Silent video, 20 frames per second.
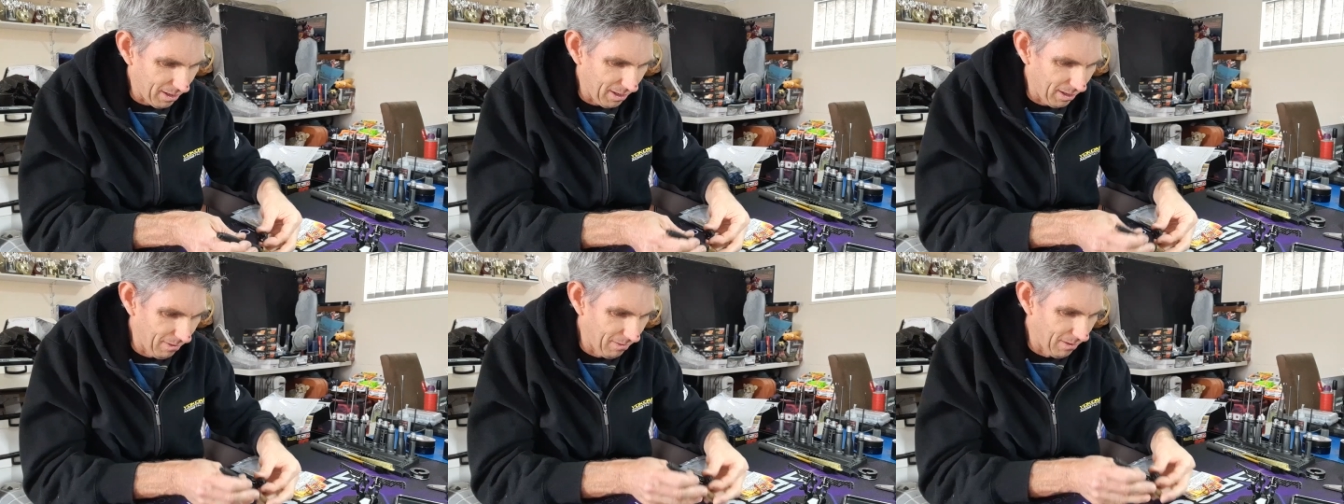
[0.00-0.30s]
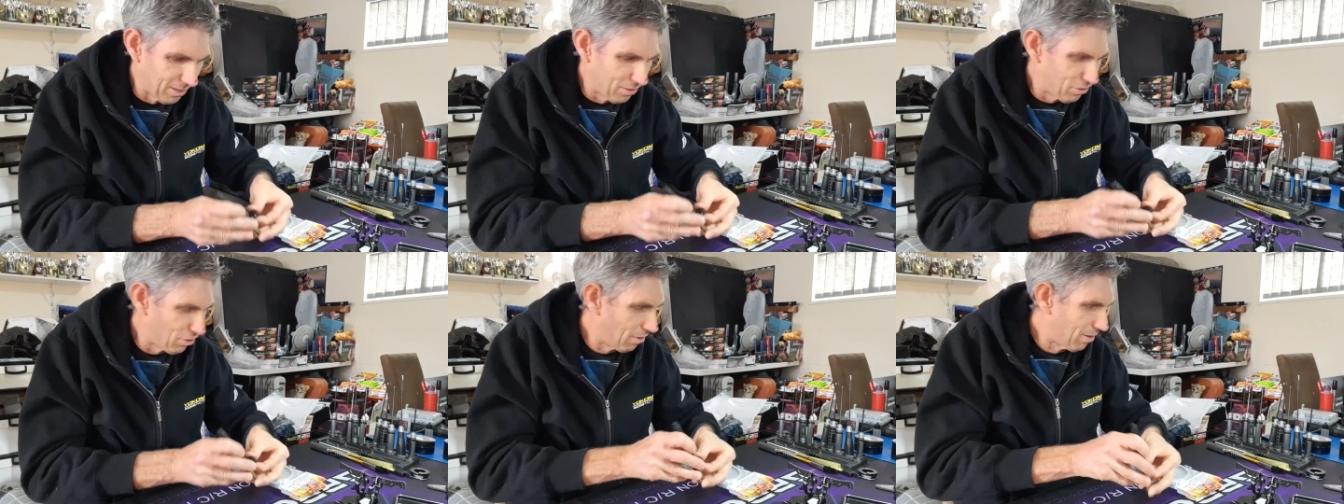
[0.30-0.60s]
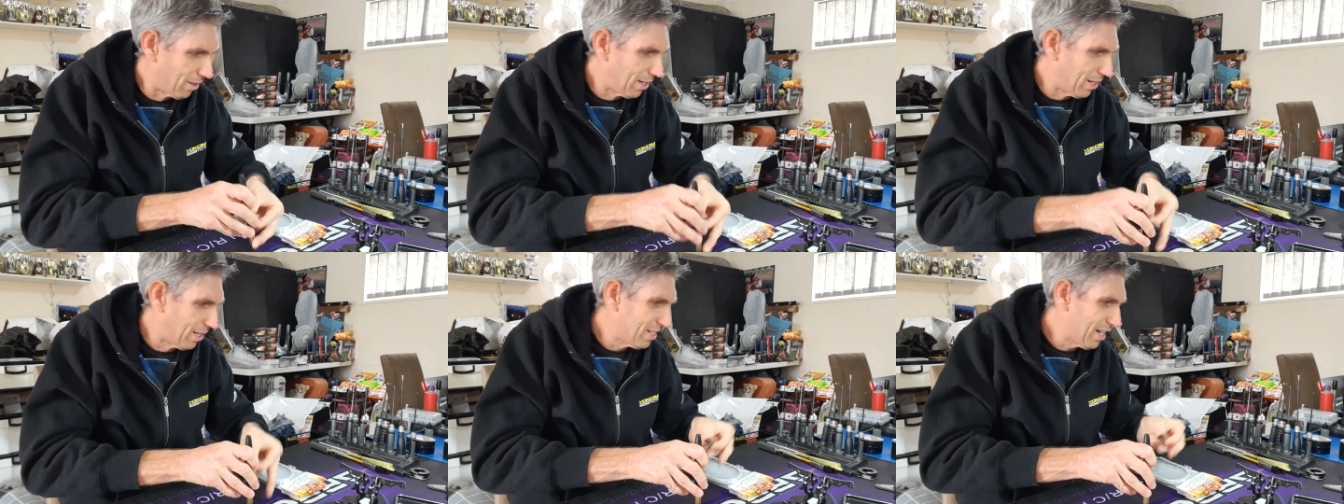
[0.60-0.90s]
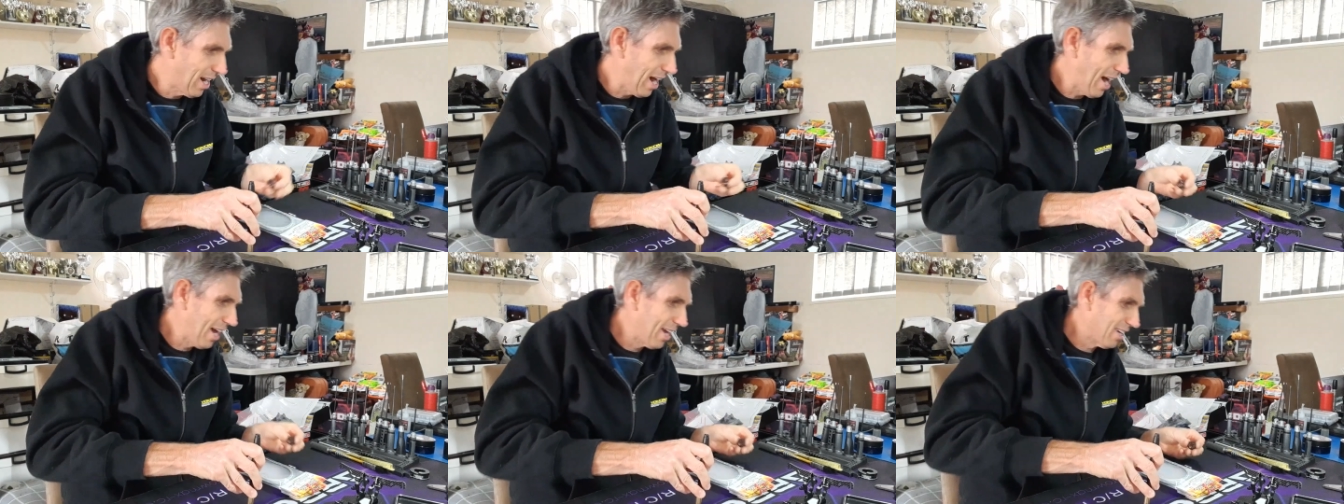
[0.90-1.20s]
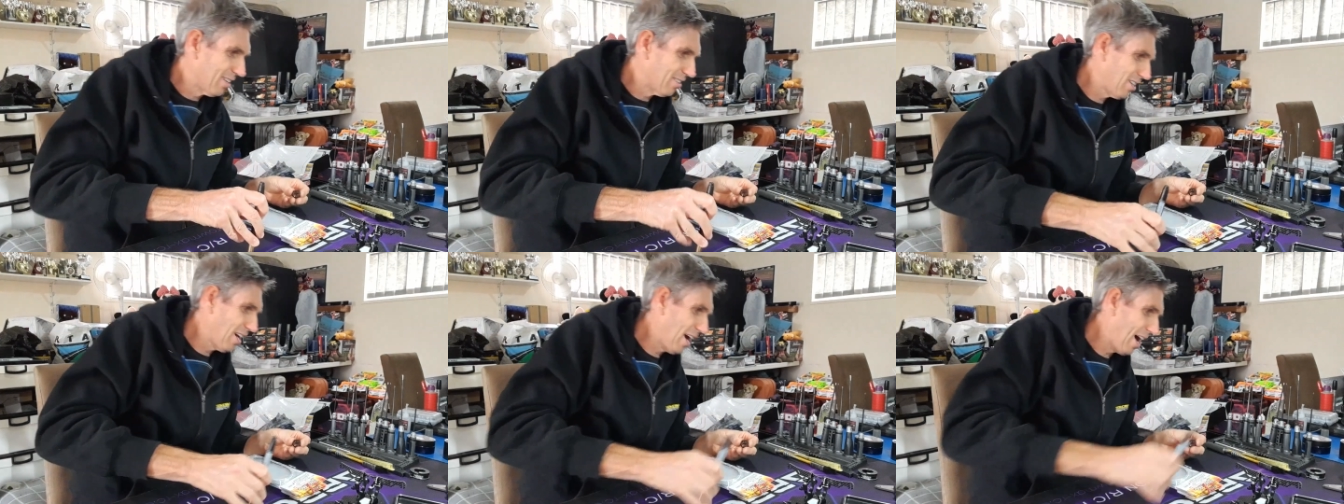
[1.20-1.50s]
even during the day
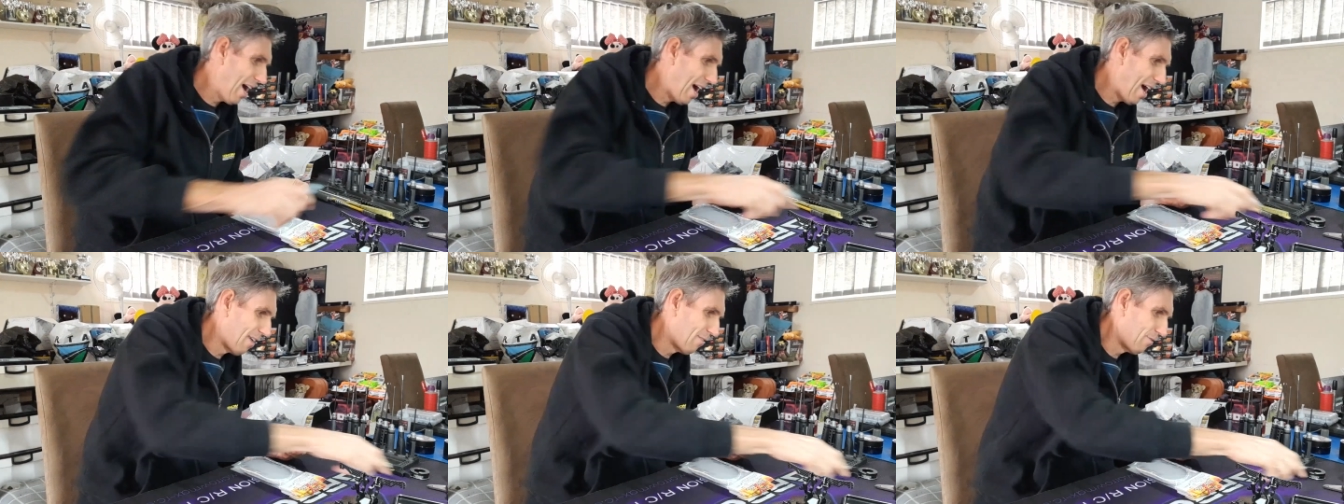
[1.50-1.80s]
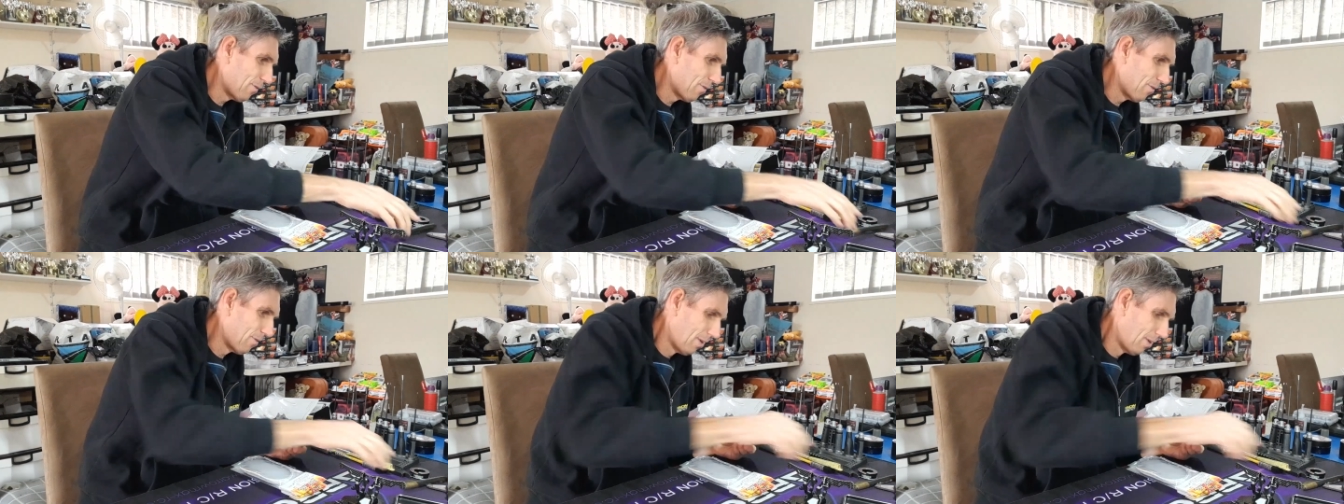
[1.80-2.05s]
it's hard